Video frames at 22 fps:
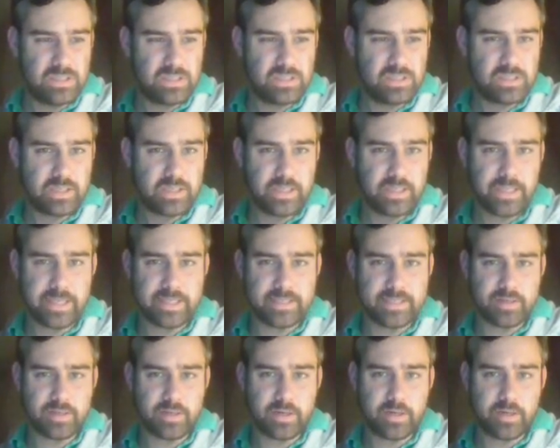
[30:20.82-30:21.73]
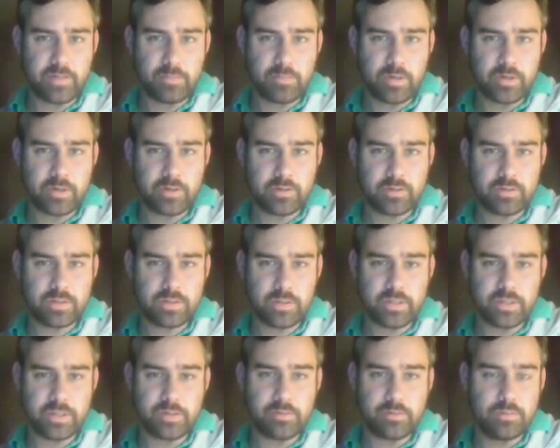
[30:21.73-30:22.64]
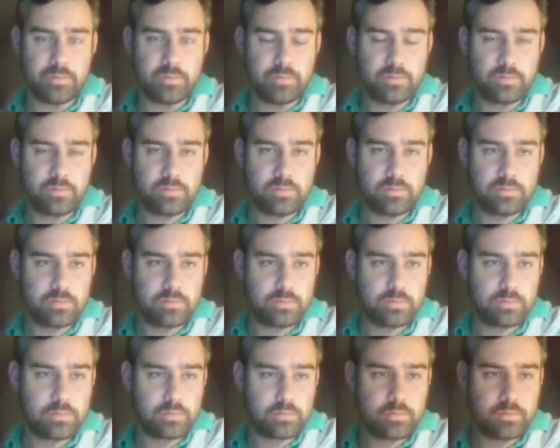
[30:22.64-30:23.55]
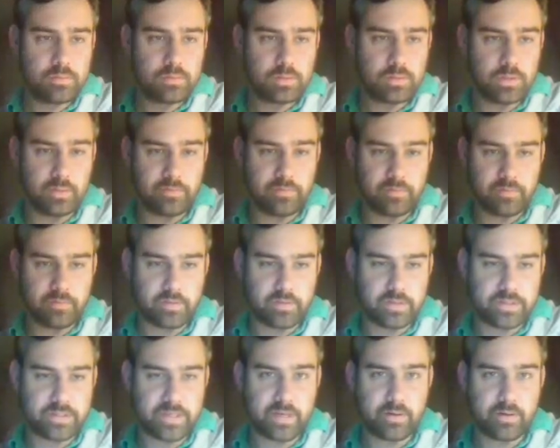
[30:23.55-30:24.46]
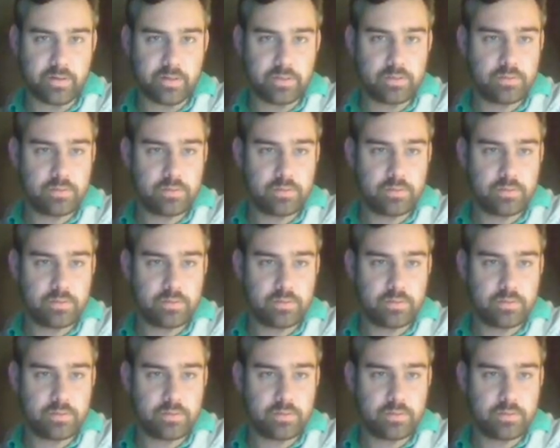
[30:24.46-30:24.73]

I like this card in Modern. I really do. Olivia Little Darren.